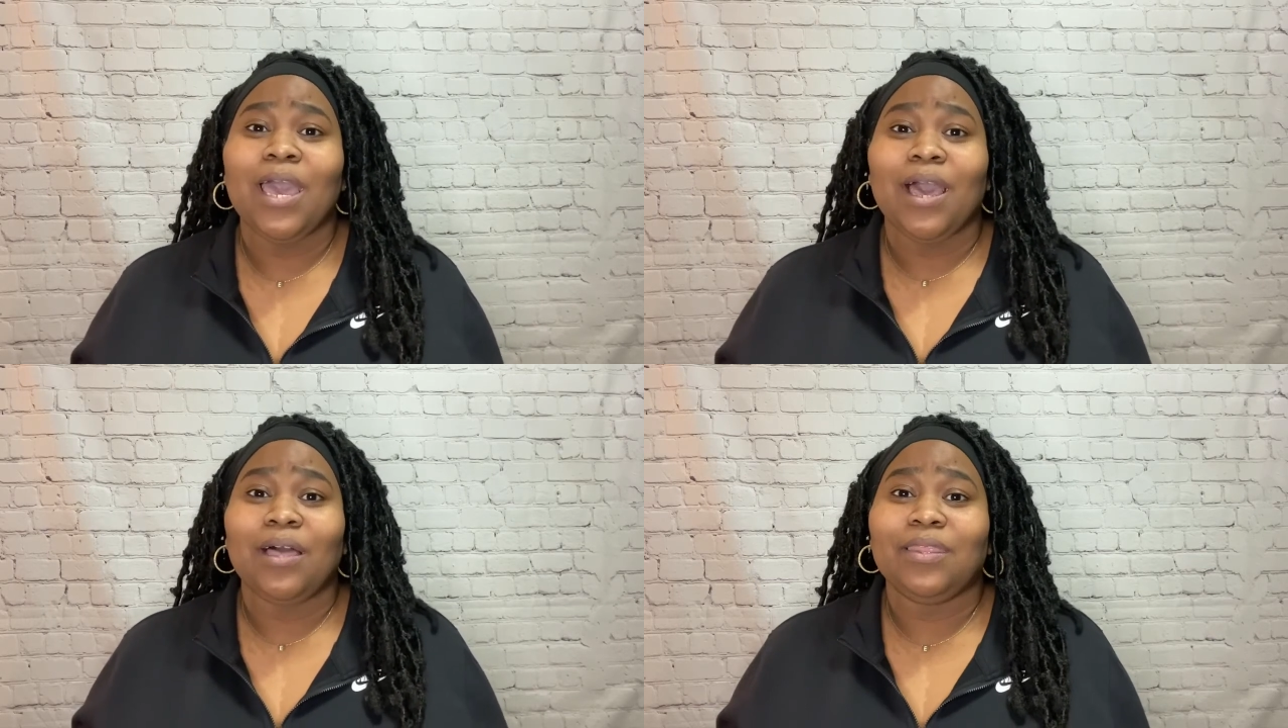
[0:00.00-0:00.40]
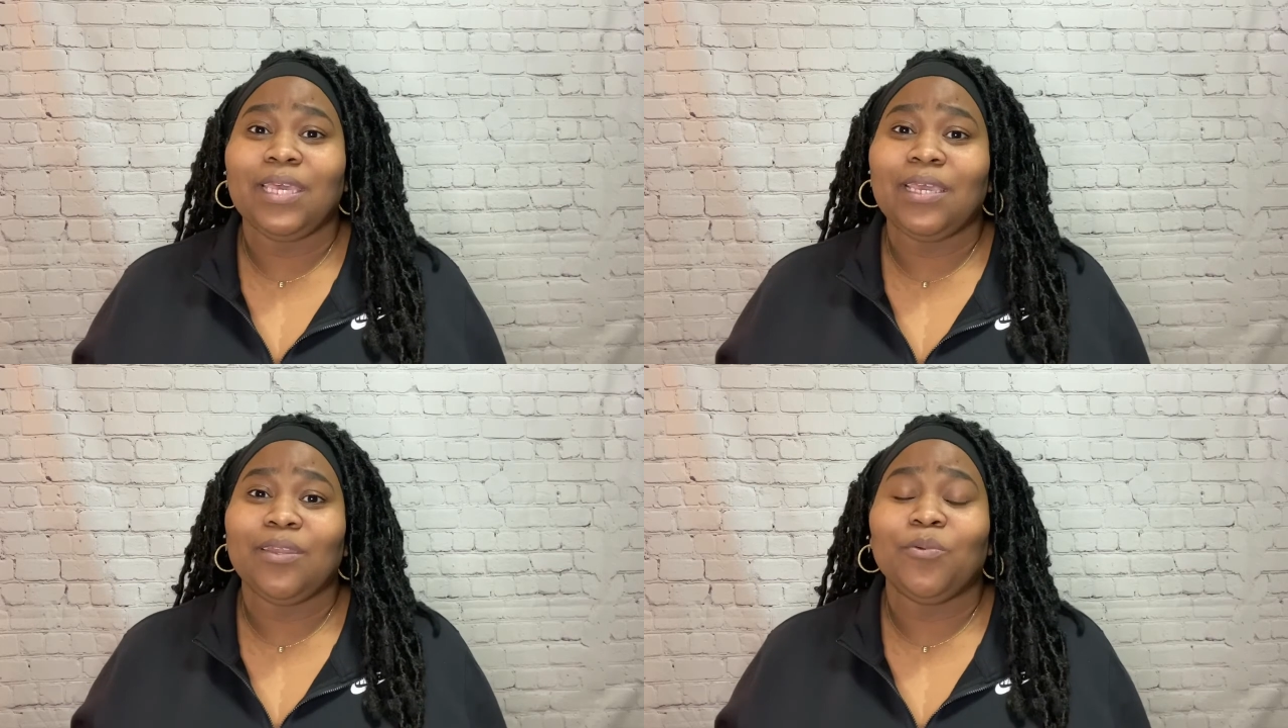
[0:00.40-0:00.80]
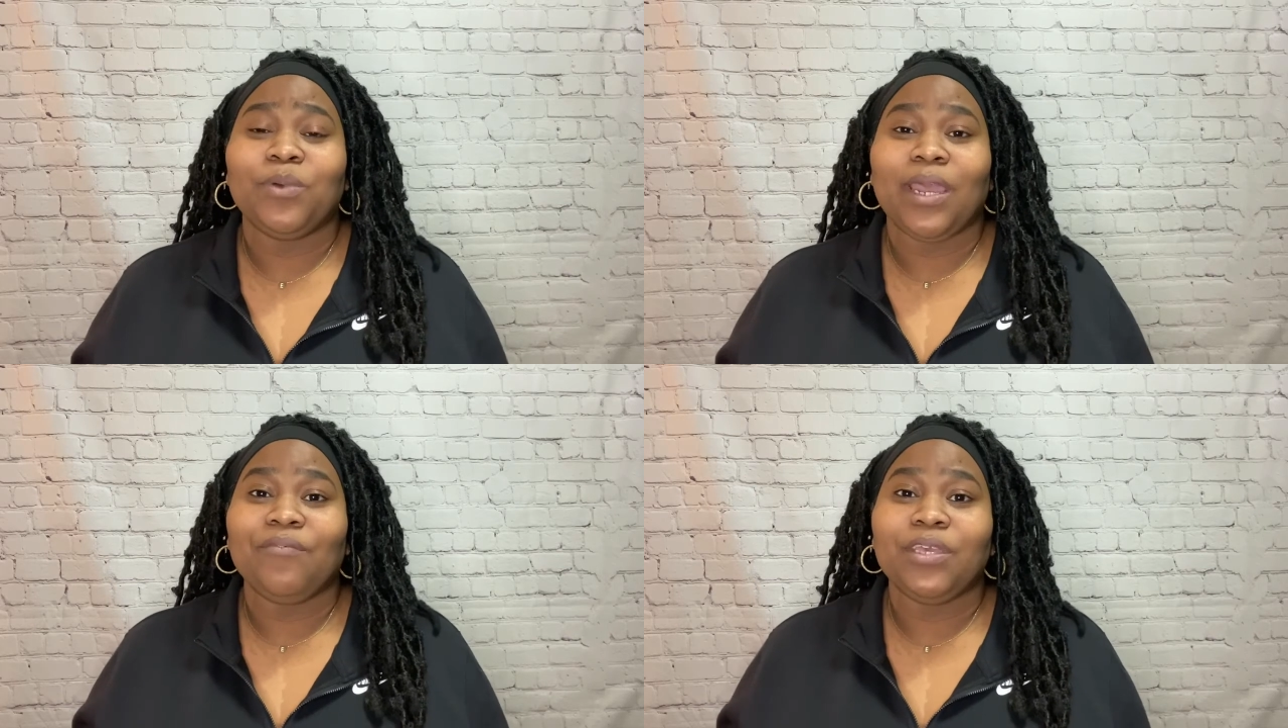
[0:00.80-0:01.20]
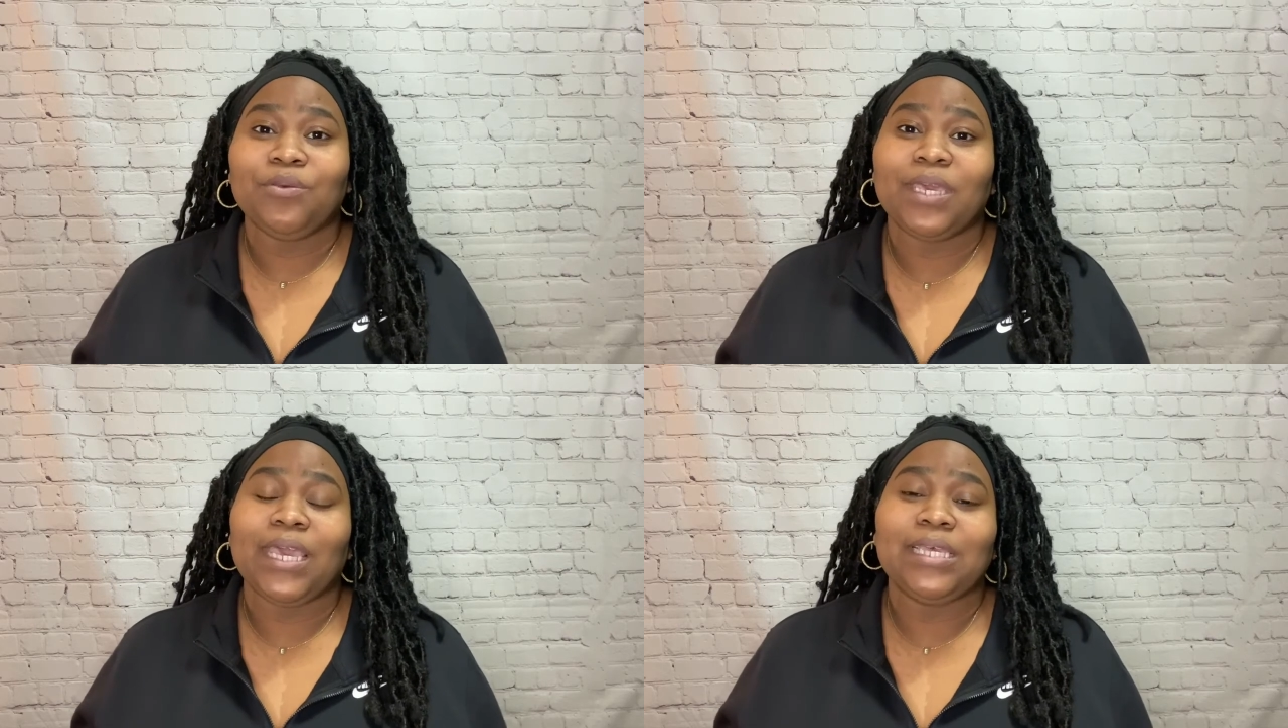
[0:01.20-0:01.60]
then whenever
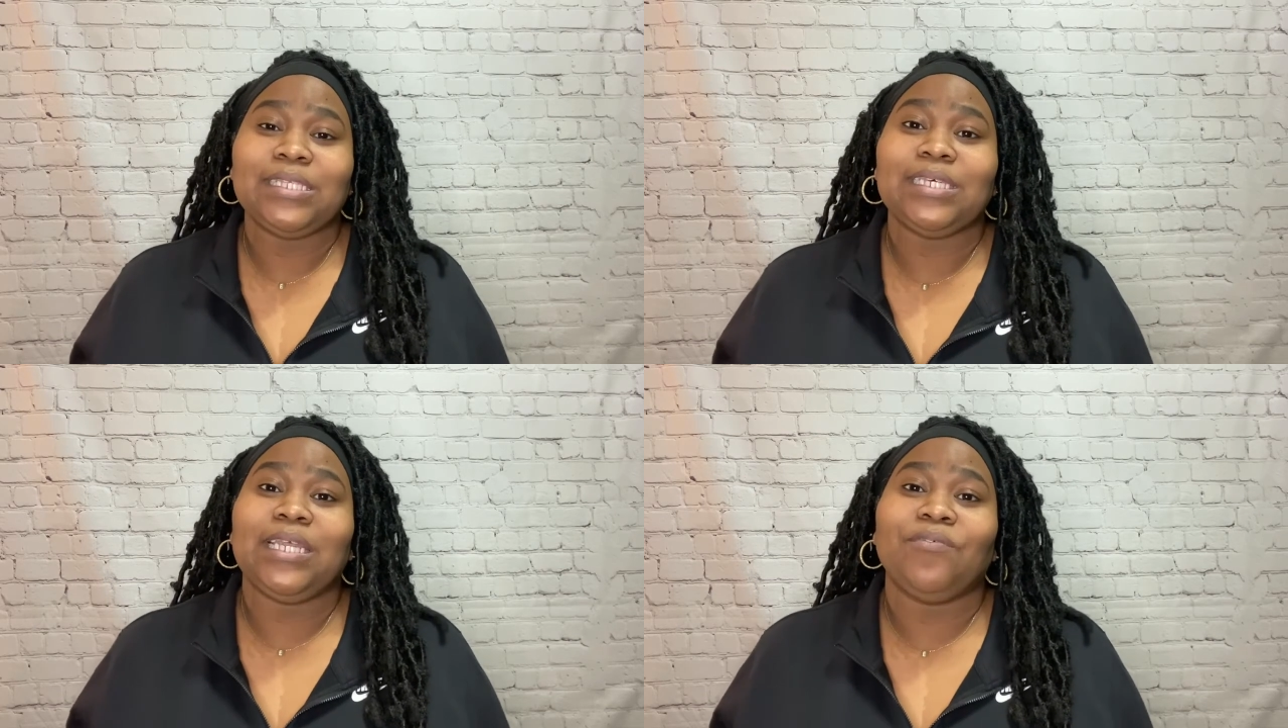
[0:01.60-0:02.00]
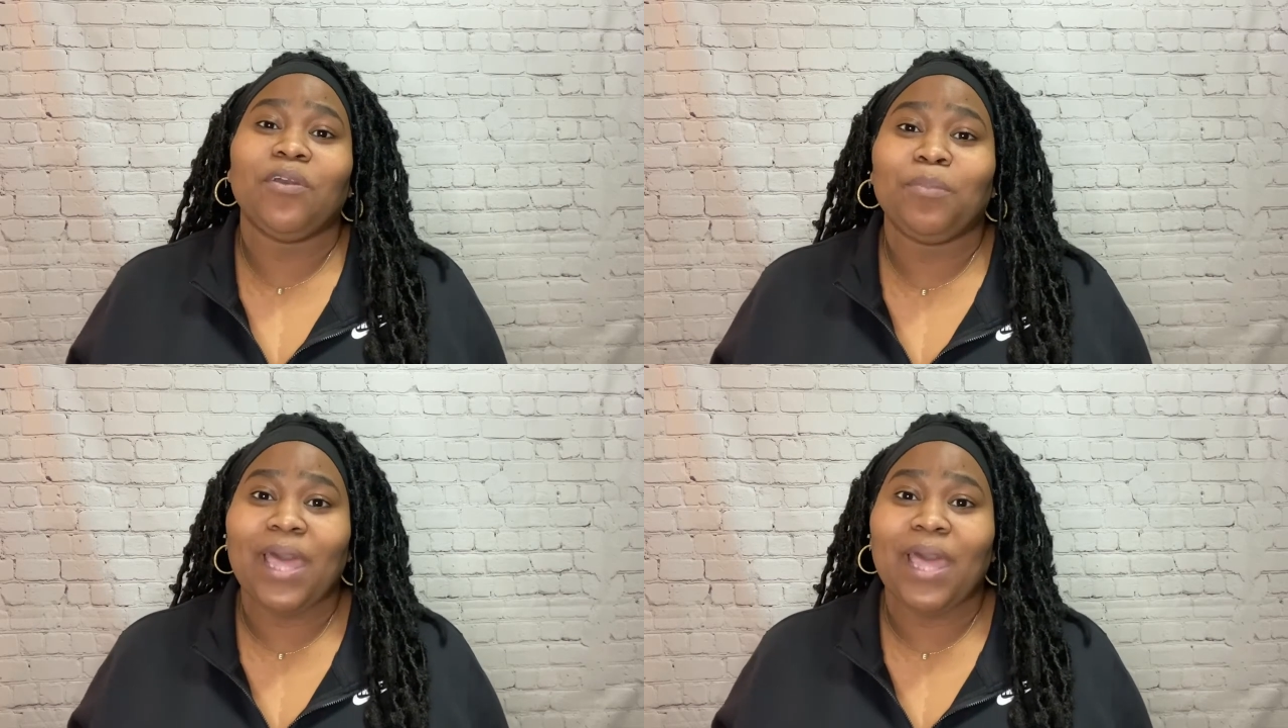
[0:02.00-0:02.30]
you get into different